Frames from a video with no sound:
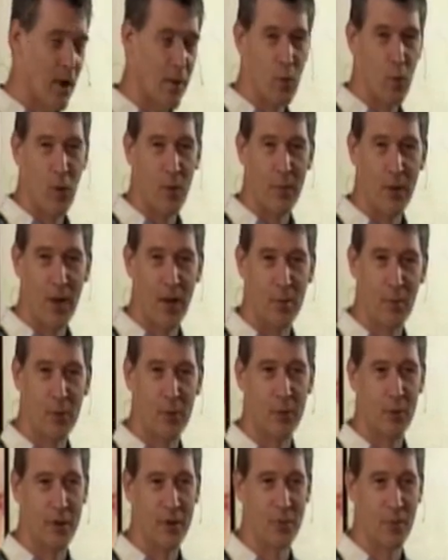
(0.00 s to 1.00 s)
won't be able
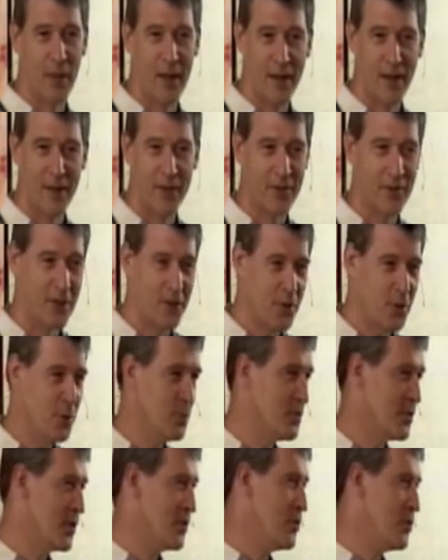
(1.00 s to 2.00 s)
to explain it to you
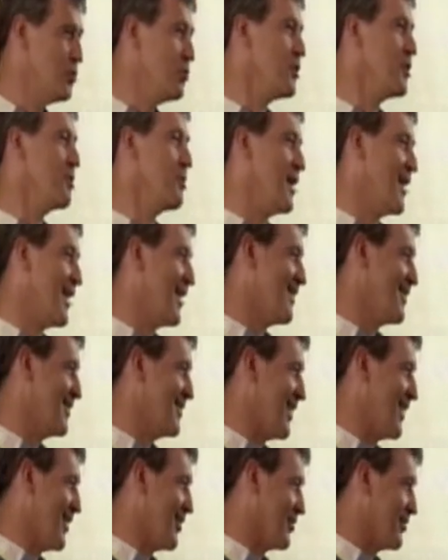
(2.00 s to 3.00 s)
so that you can make heads or
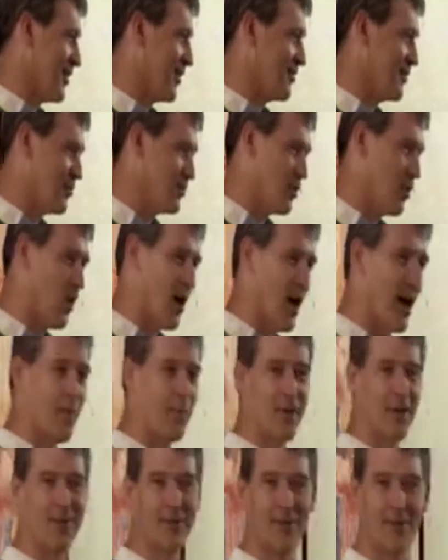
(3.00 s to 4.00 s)
tails of it. So I'm
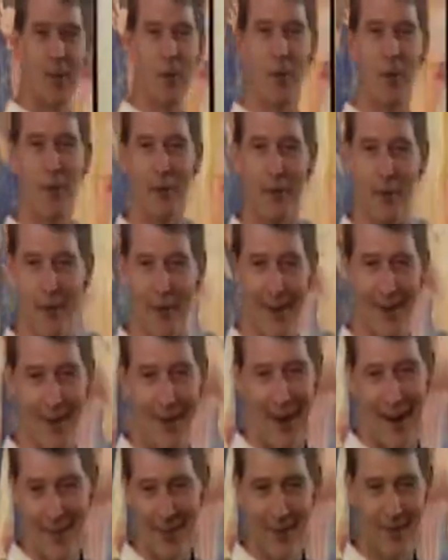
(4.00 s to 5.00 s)
going to skip over it, all
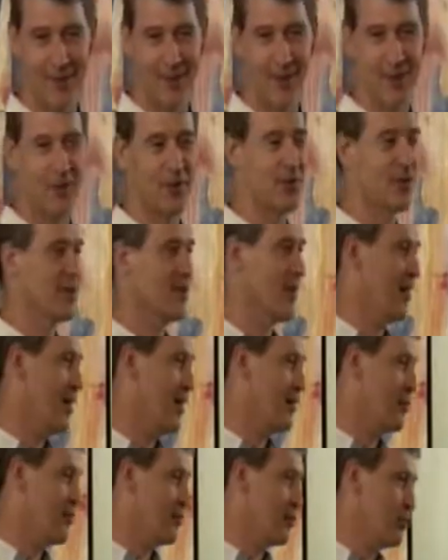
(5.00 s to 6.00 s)
right? Just
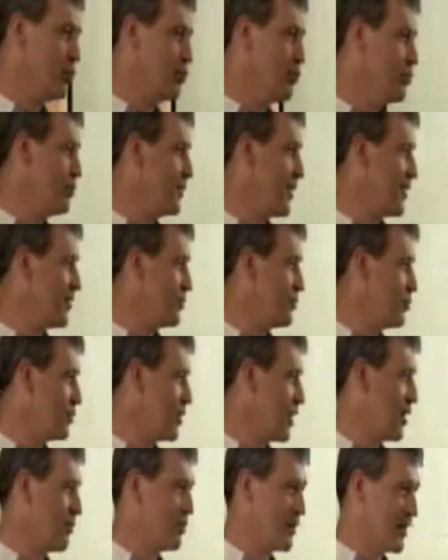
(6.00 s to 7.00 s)
assume that it's too
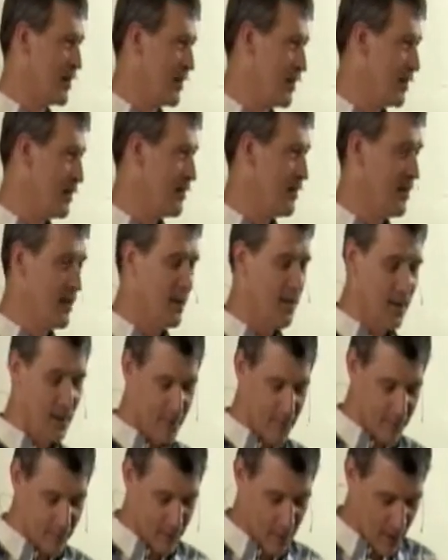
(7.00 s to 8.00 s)
complicated
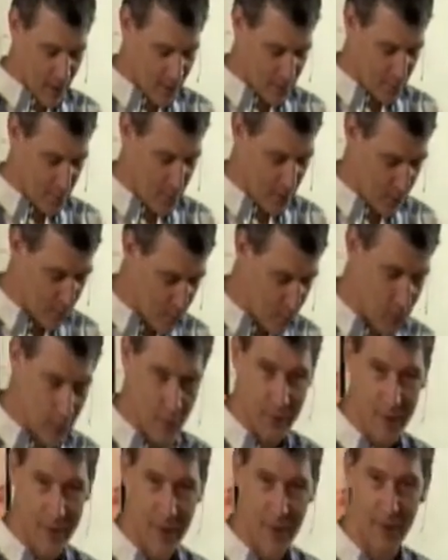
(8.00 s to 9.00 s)
for us mere
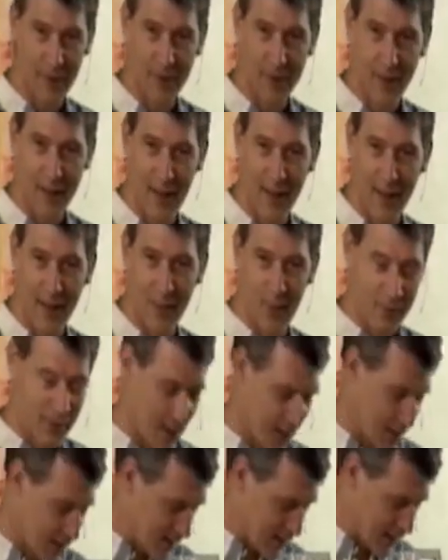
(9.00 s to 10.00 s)
mortals to understand. He was
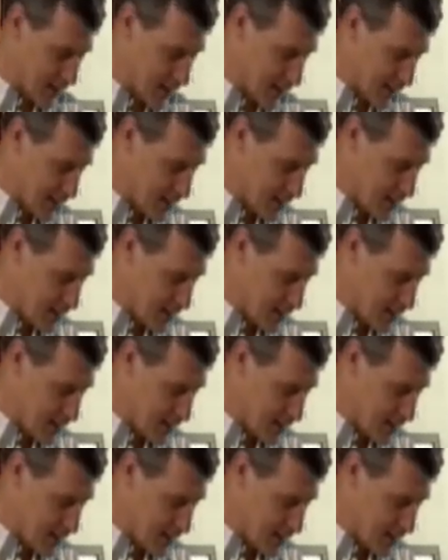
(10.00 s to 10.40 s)
that kind of guy.